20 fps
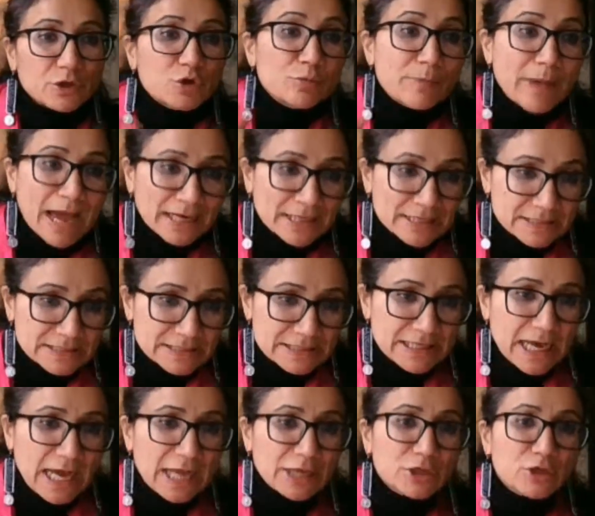
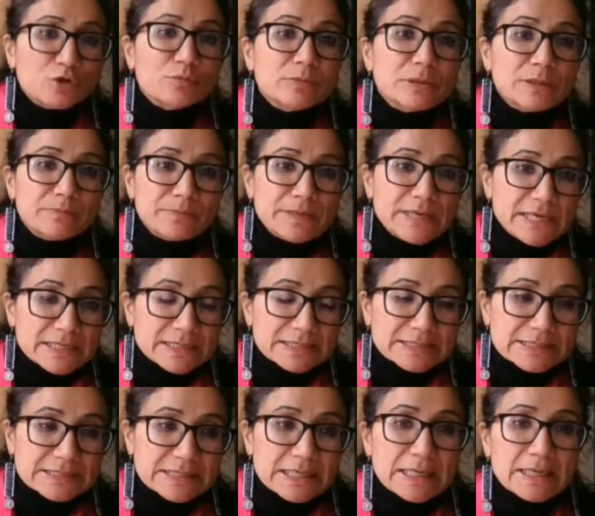humanity and human
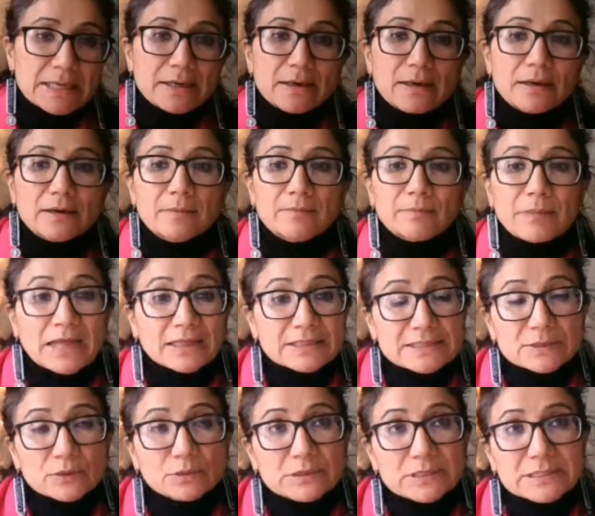beings. Um, and
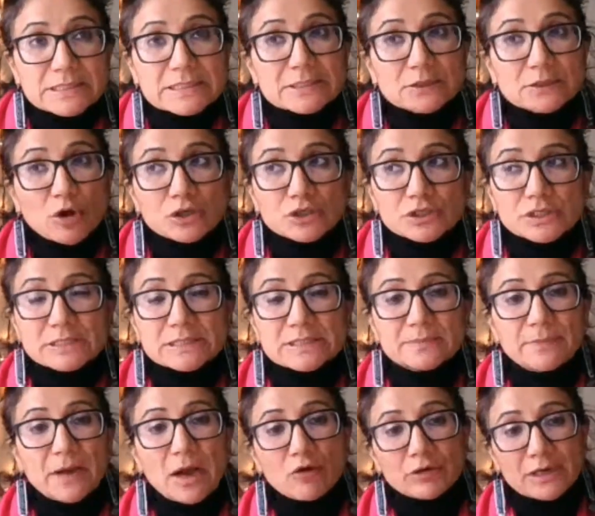so this is not just
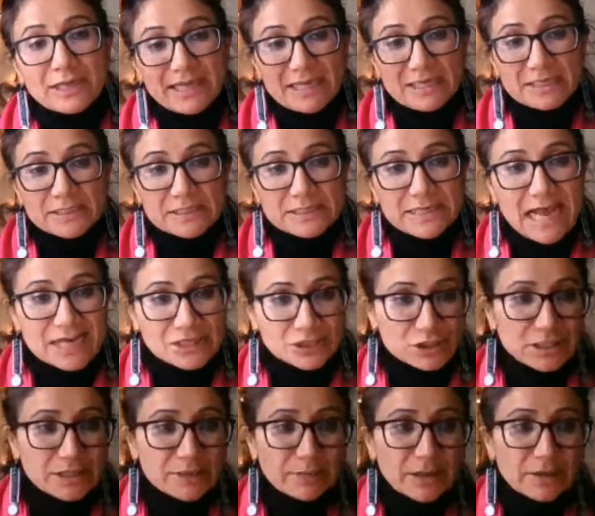about
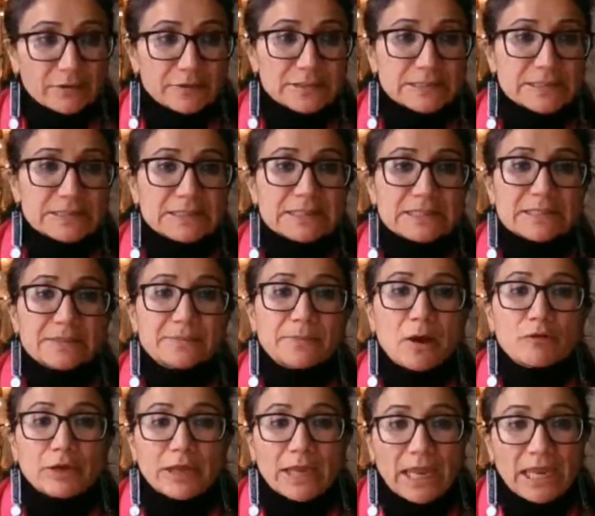international immigrants, it is
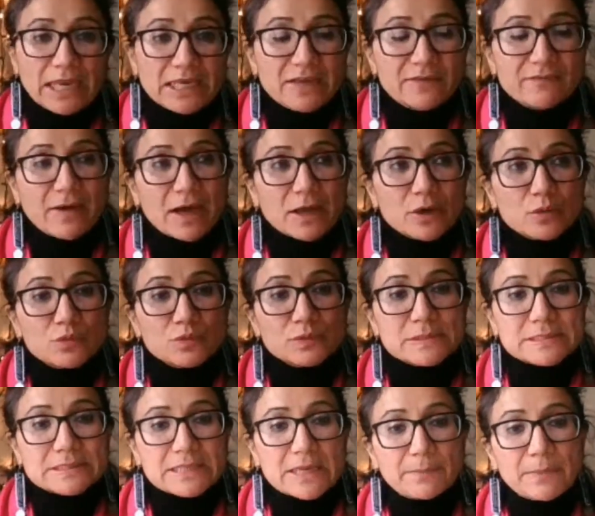about anyone
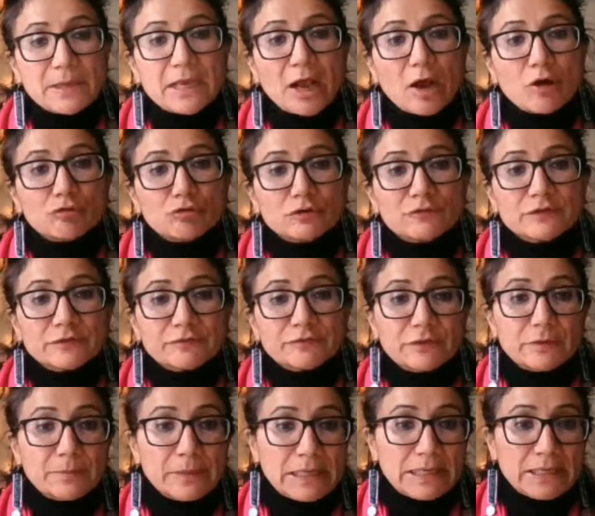who's stepping out of the
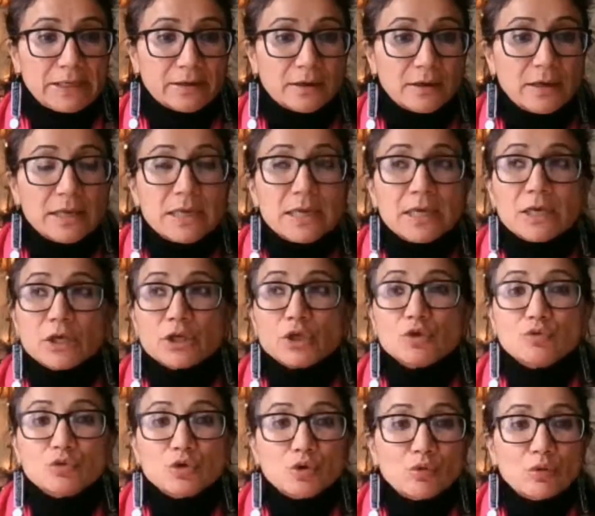familiar.
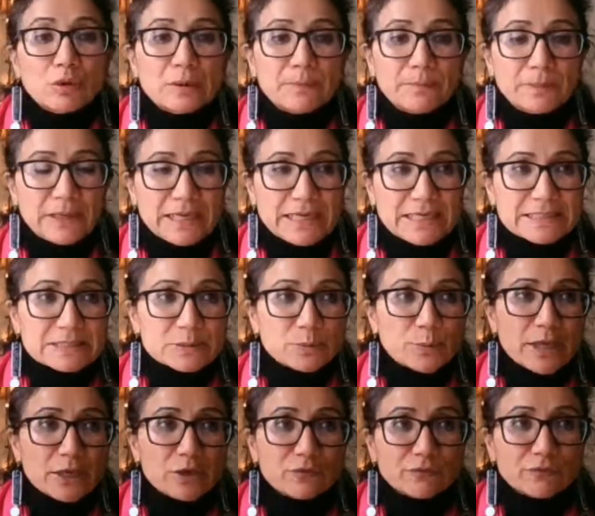You know a place
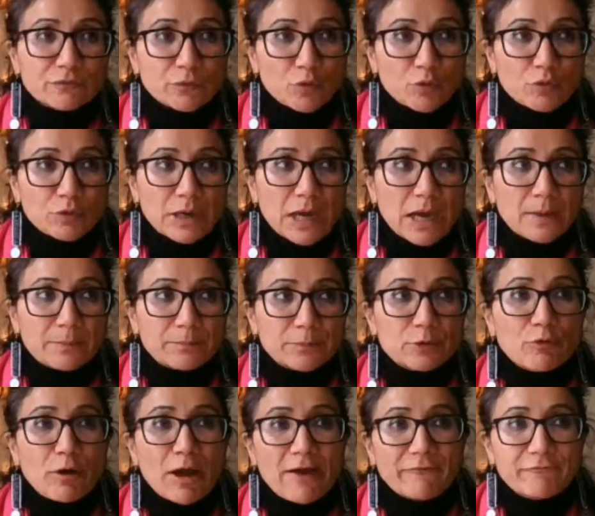where you've grown up,
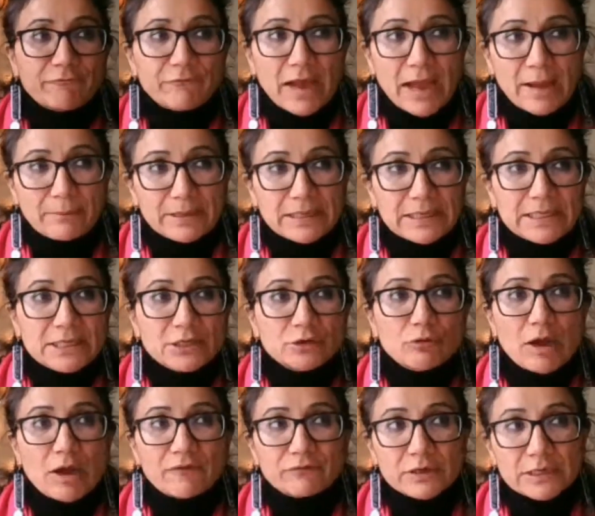you have family, you
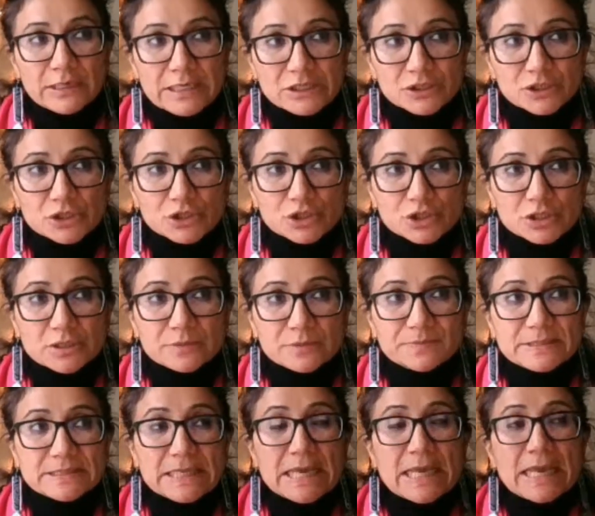have
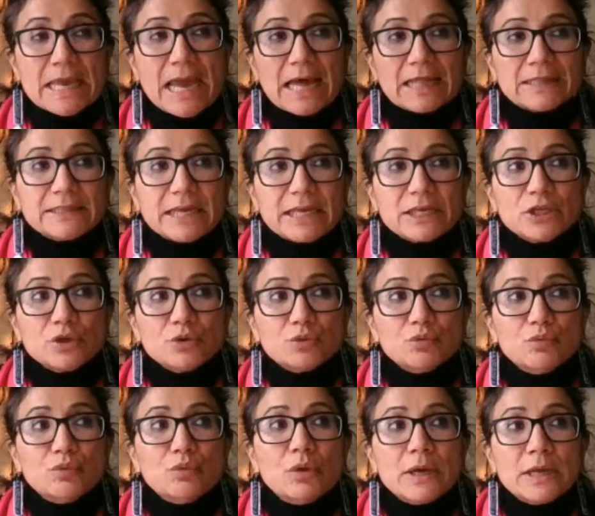relationships, and then
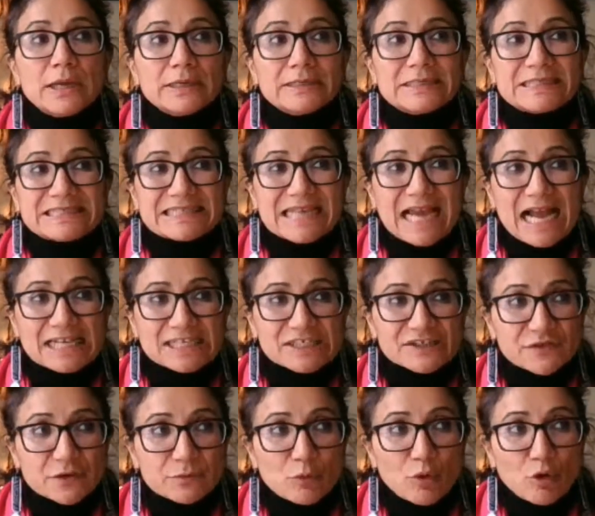you
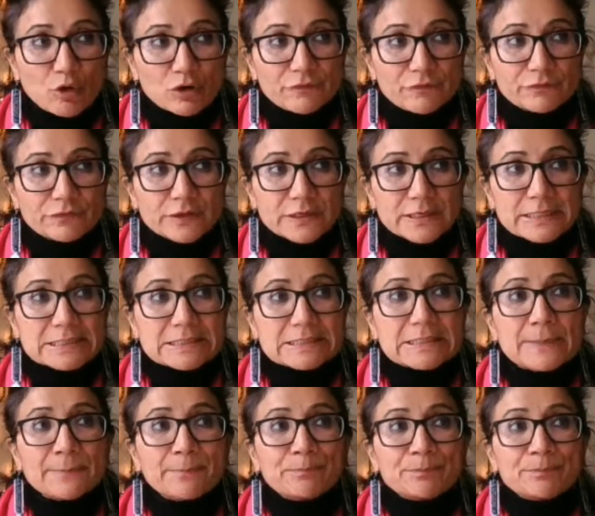detach from all of this